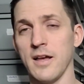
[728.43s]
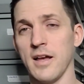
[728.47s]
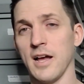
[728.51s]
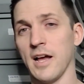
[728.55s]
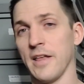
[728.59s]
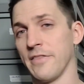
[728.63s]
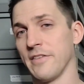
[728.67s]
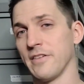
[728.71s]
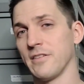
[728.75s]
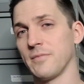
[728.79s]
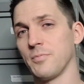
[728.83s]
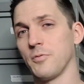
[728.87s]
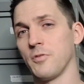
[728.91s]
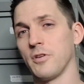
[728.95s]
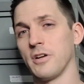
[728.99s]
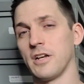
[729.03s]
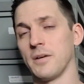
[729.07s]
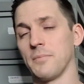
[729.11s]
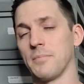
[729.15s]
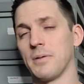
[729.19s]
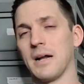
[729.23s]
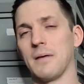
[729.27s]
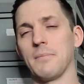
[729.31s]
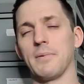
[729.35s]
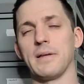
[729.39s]
At this point, you're
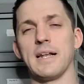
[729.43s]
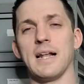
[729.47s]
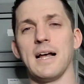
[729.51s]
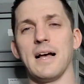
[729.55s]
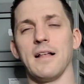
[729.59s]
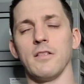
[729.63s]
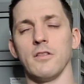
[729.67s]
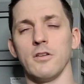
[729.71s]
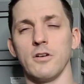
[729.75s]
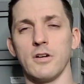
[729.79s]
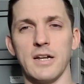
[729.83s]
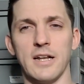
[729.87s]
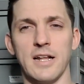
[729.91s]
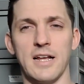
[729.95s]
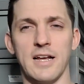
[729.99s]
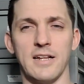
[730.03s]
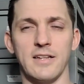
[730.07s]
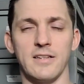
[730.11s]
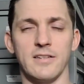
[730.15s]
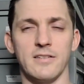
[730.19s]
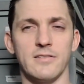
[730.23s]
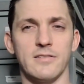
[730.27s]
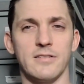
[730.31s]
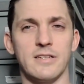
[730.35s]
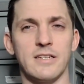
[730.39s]
probably not looking
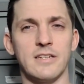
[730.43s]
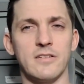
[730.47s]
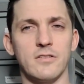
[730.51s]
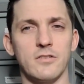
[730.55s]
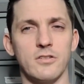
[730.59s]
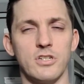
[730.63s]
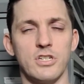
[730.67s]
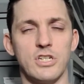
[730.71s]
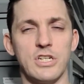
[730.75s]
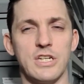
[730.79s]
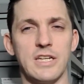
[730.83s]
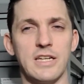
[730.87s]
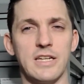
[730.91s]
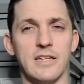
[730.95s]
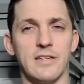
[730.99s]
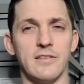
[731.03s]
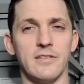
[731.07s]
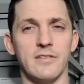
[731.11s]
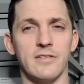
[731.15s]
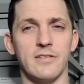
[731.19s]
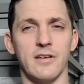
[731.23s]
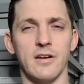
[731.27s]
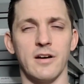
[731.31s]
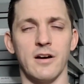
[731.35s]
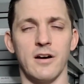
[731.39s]
at single genes